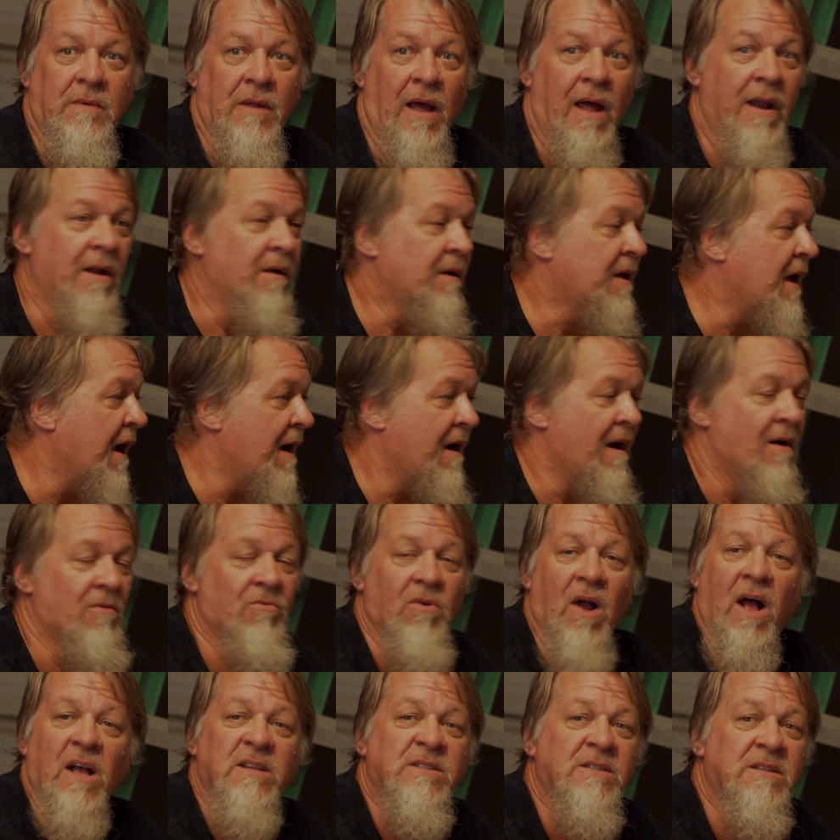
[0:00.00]
I don't care how
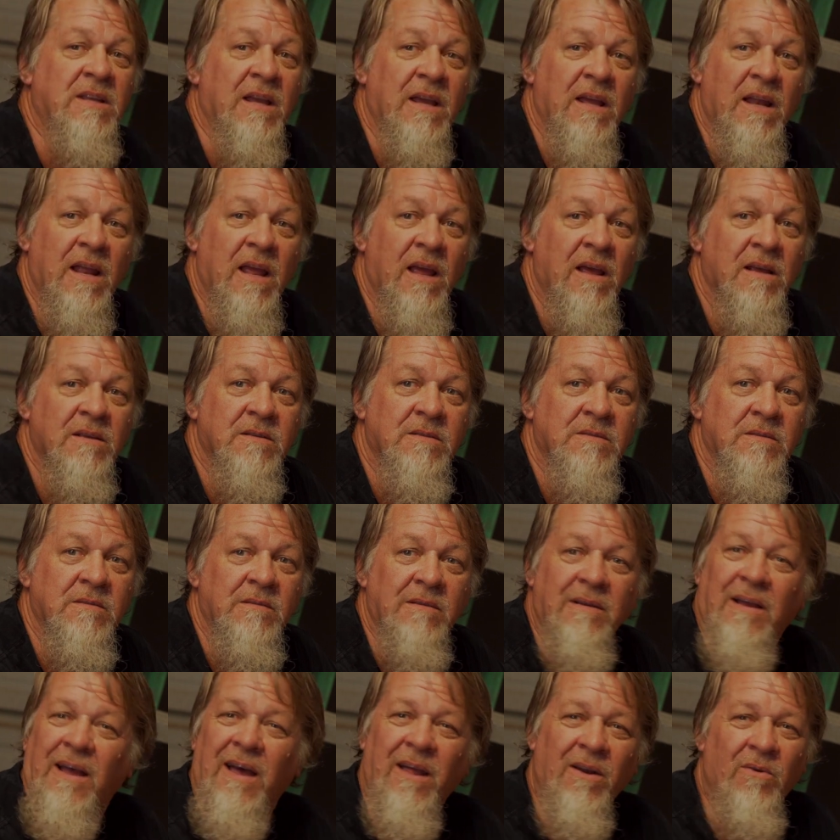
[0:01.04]
rusty it is.
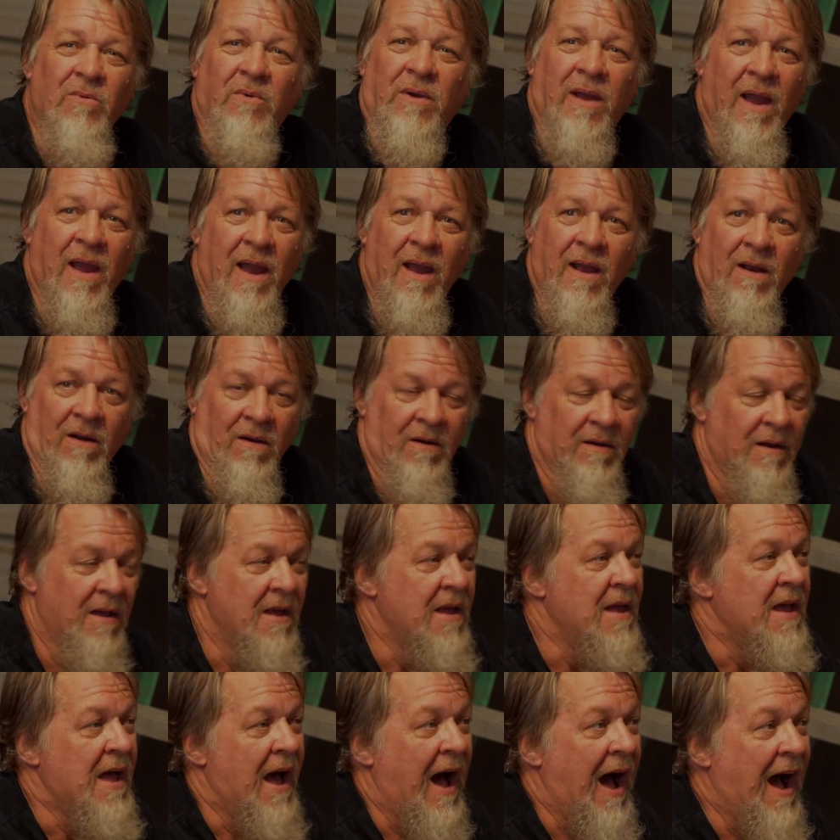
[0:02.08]
I don't care.
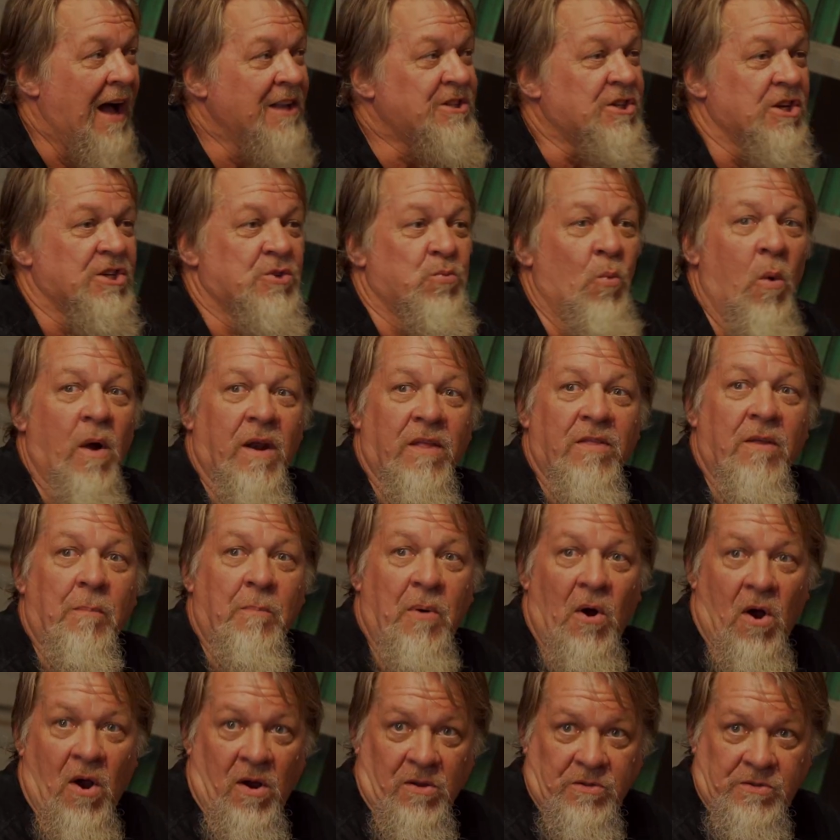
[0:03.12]
I just wanted the
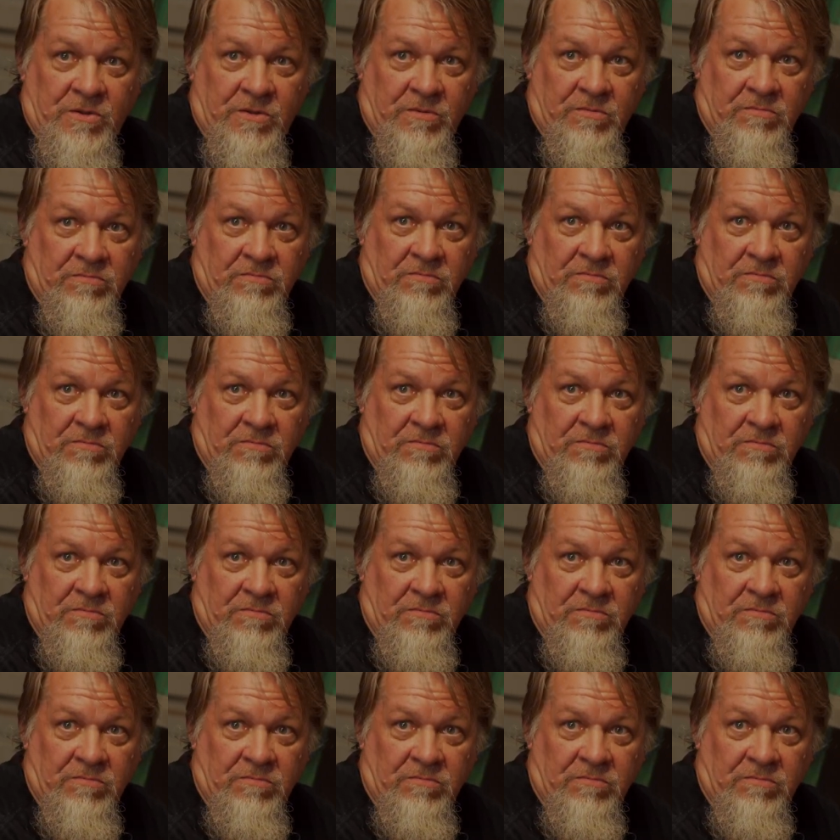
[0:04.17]
parts.